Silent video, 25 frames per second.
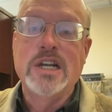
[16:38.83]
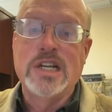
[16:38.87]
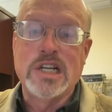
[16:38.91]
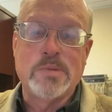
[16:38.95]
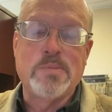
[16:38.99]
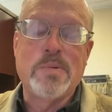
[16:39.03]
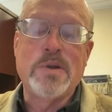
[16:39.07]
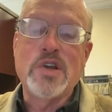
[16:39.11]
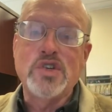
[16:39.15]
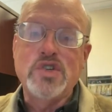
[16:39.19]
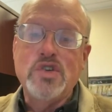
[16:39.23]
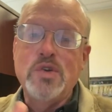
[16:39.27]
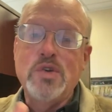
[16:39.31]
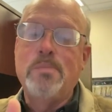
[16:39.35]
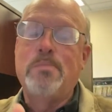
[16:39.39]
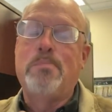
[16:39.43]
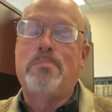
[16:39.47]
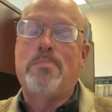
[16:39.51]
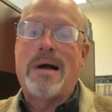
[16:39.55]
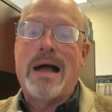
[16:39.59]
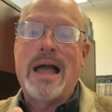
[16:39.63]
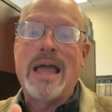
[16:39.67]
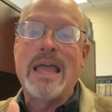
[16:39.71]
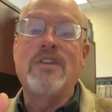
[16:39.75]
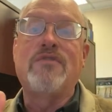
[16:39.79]
Just because you
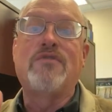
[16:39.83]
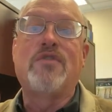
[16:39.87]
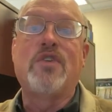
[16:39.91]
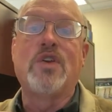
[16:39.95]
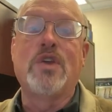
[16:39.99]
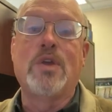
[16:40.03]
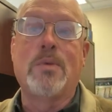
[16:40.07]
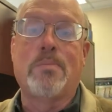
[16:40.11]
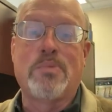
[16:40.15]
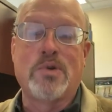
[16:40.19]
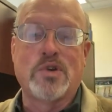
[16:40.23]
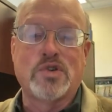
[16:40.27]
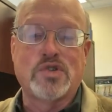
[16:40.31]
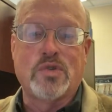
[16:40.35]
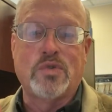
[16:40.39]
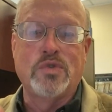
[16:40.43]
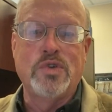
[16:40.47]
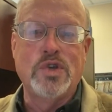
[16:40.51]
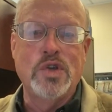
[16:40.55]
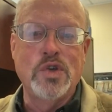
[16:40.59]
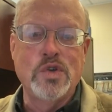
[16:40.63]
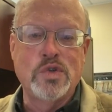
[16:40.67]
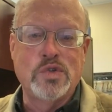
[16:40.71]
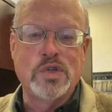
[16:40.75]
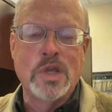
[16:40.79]
buy it for your
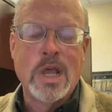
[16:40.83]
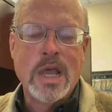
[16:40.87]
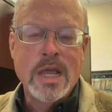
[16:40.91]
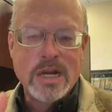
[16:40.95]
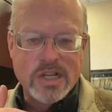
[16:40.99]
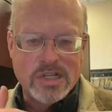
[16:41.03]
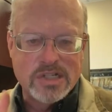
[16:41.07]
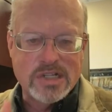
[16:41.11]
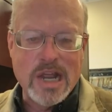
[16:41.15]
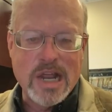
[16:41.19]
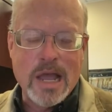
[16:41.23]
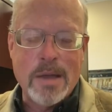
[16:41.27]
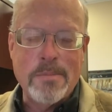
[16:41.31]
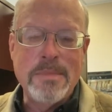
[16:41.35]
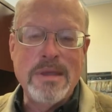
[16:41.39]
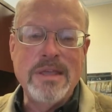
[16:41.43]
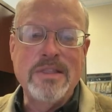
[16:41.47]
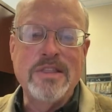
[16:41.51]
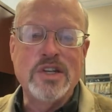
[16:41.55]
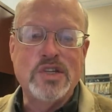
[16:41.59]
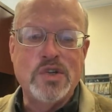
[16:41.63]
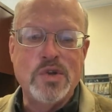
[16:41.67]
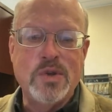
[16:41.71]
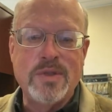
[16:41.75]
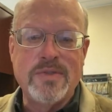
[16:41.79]
personal use does not
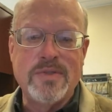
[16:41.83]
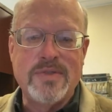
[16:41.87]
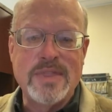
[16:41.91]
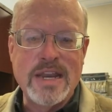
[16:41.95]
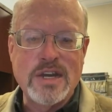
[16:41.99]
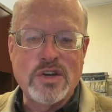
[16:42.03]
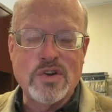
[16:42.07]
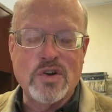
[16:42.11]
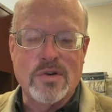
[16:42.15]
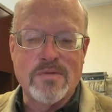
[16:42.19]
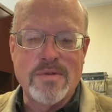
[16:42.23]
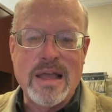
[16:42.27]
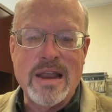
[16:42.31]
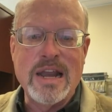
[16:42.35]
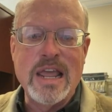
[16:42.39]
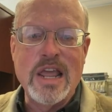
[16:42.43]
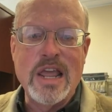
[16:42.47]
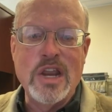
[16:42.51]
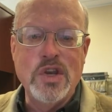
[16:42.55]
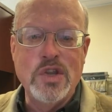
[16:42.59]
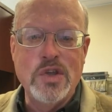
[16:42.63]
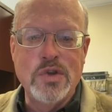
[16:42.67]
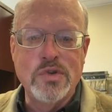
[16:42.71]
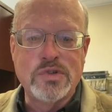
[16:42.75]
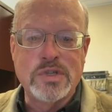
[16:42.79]
mean that you can then turn around
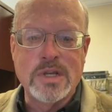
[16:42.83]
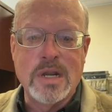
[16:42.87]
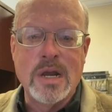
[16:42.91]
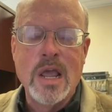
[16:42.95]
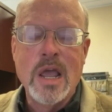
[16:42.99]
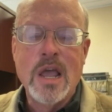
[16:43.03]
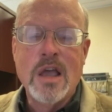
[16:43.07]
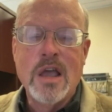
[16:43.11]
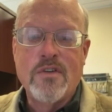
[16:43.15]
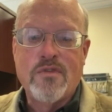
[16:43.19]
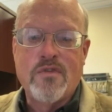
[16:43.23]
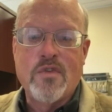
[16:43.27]
and use it